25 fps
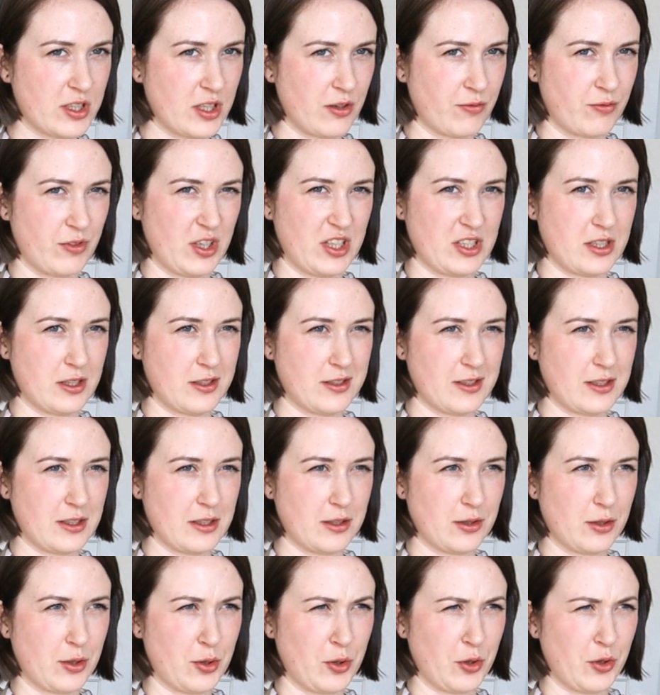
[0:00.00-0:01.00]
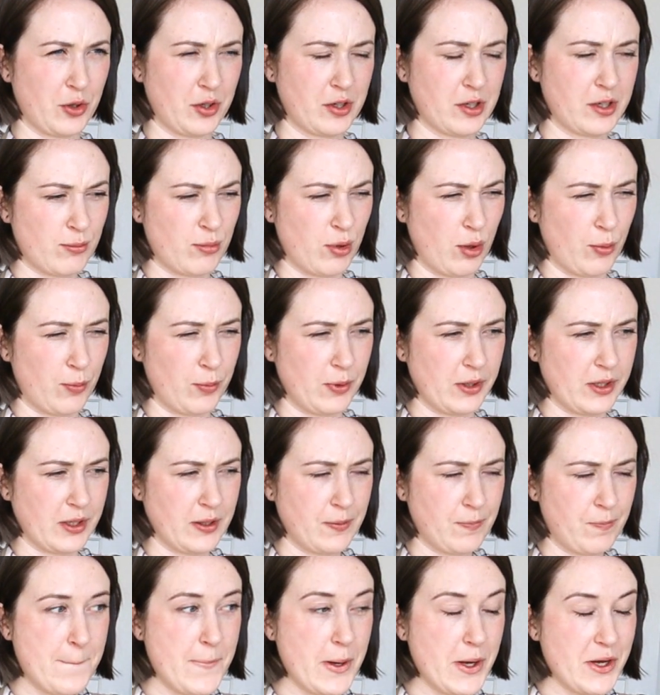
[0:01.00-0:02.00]
some reason didn't cook properly.
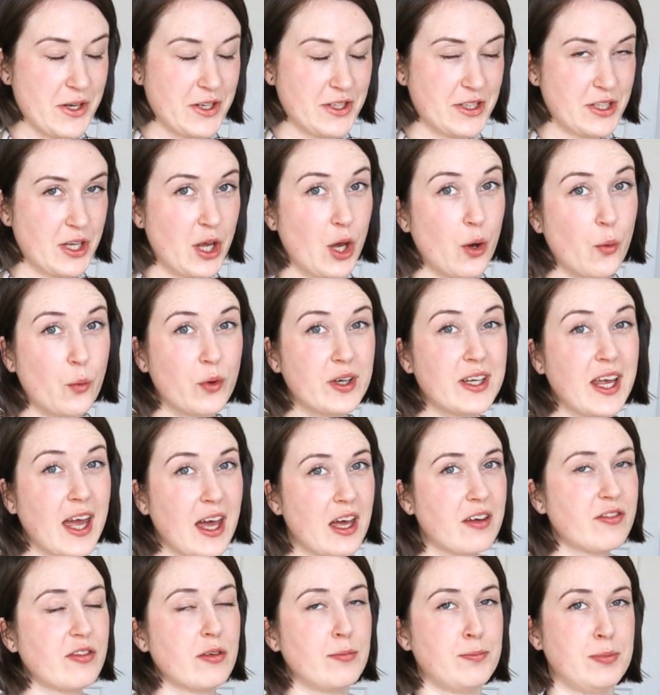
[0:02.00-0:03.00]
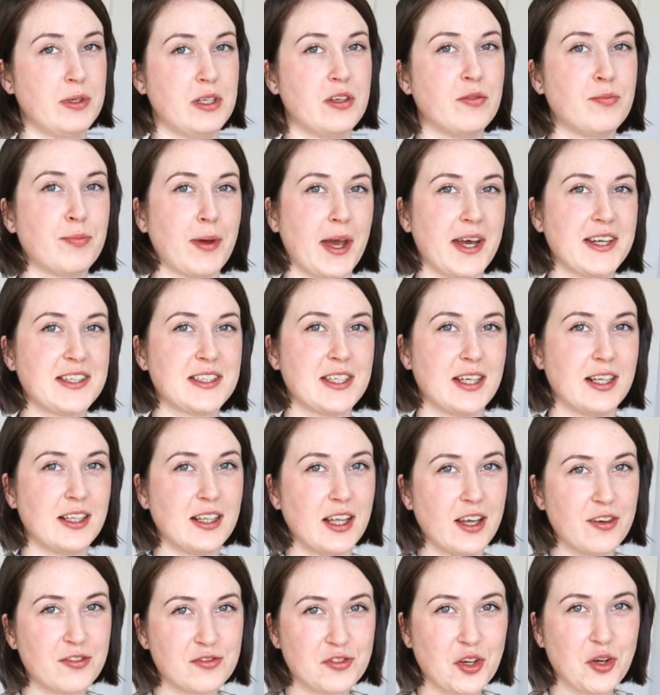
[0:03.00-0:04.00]
But we have a bit of batter
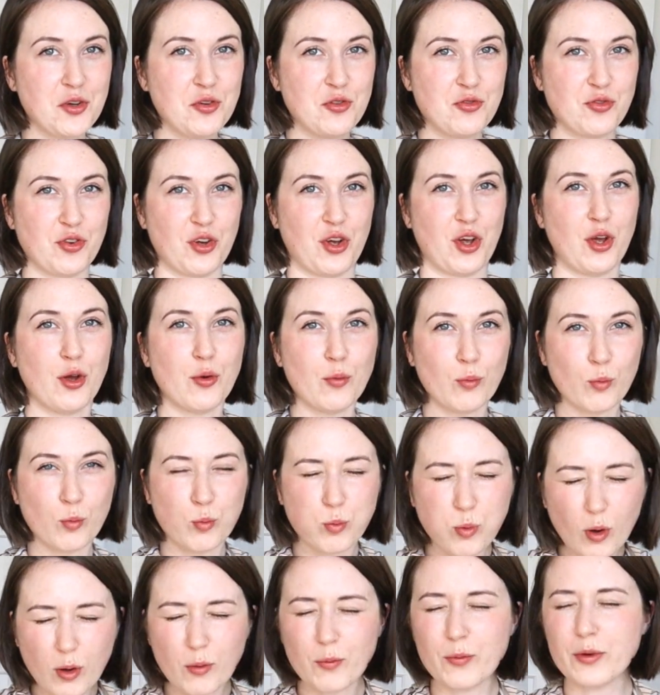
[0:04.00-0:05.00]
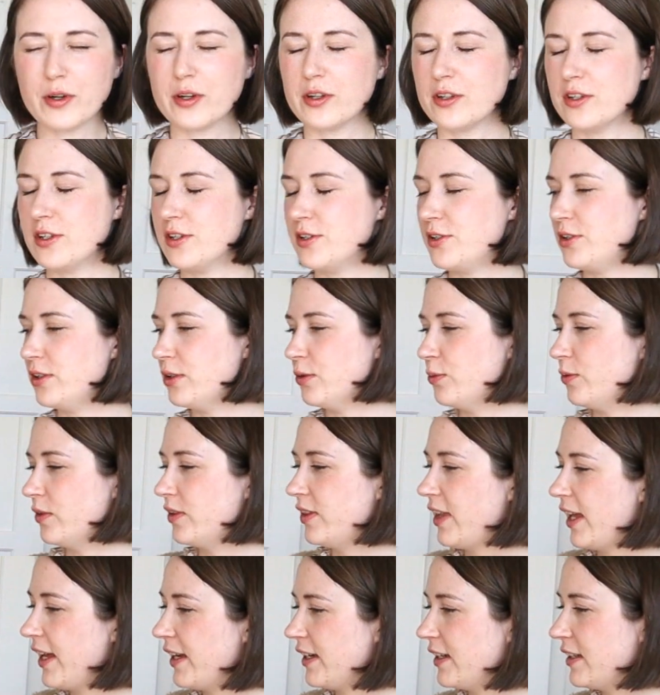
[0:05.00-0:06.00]
left over, and what we're going to do with
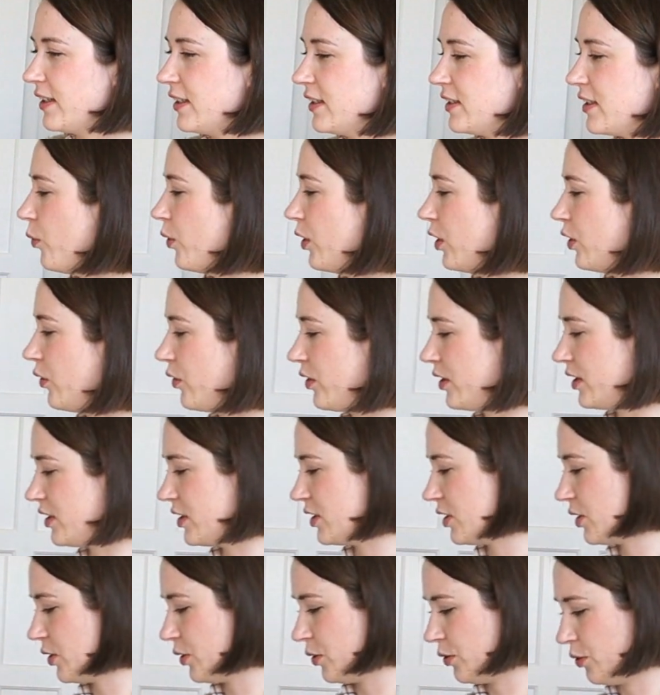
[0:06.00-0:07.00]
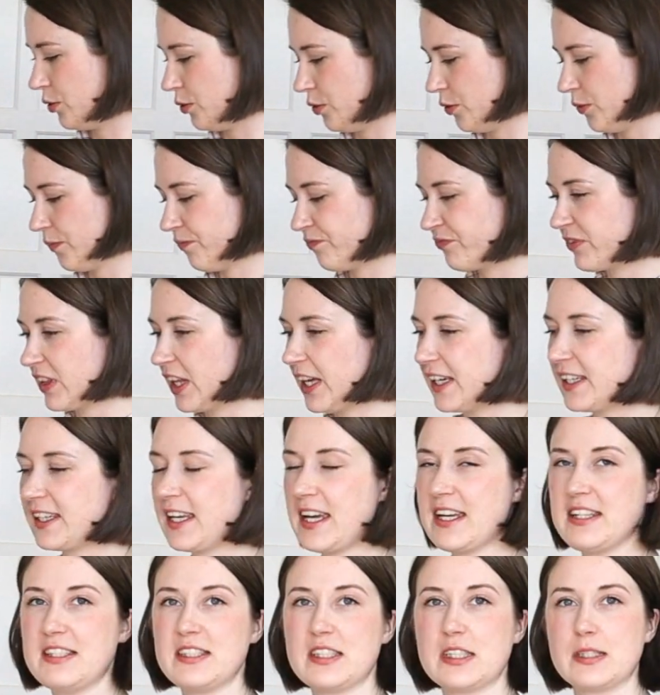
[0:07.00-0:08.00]
that is we're going to
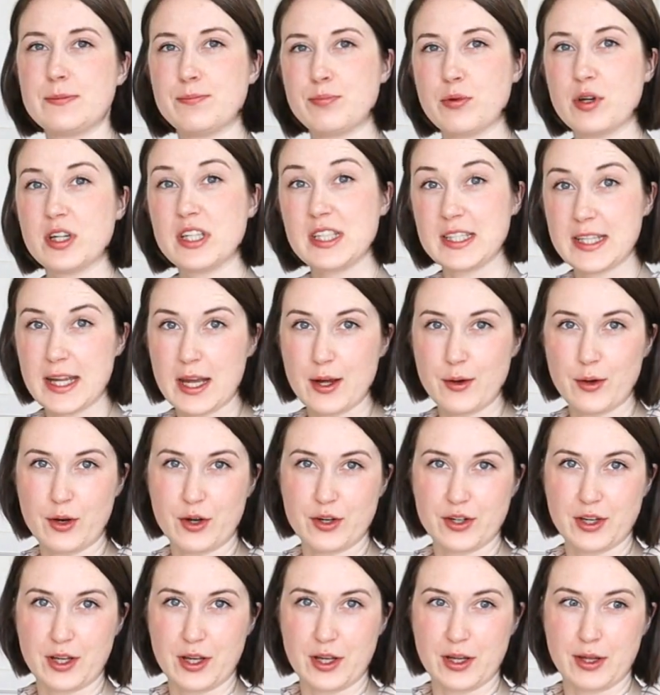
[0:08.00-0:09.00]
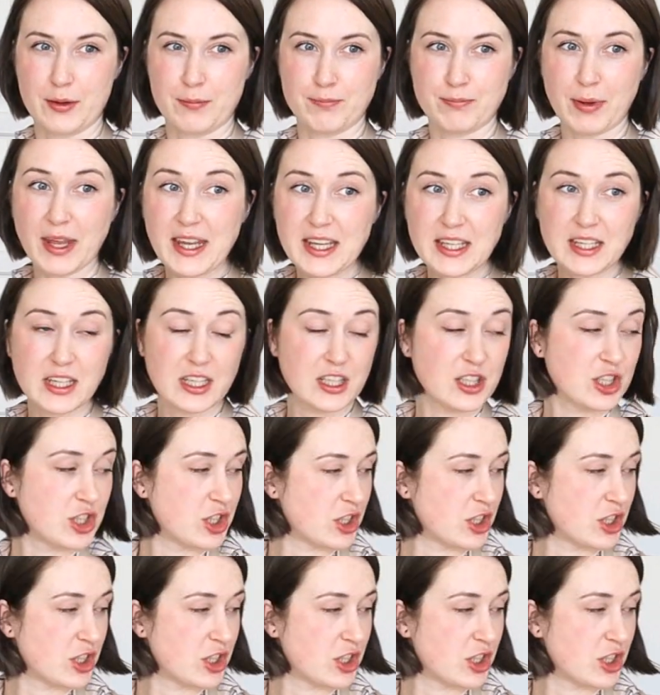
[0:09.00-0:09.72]
again spread it out on a baking